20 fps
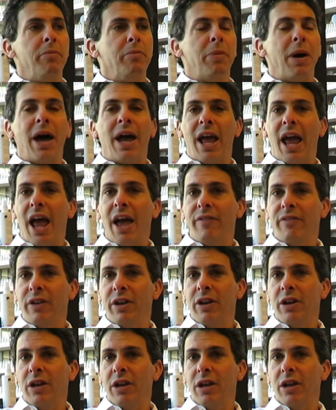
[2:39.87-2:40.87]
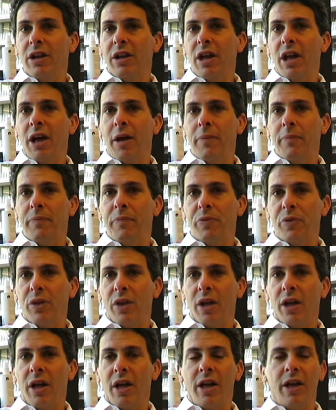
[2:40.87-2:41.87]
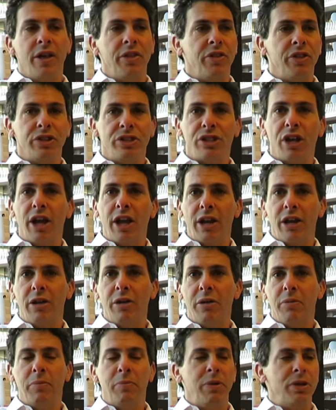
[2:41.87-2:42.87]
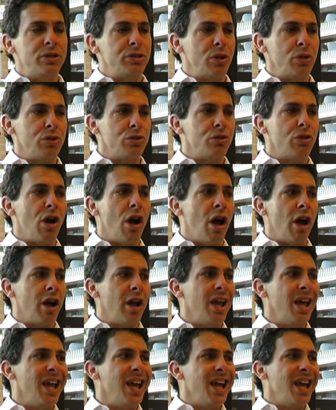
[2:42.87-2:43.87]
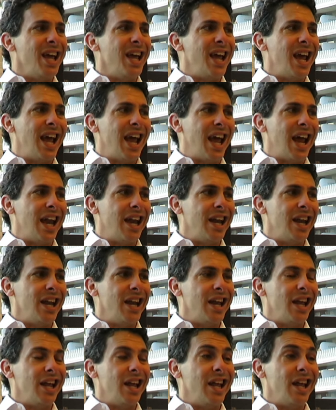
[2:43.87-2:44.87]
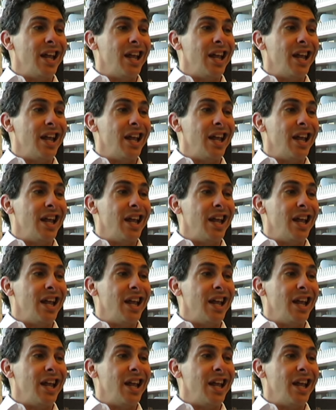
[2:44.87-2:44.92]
by having um, uh, the site be so strong and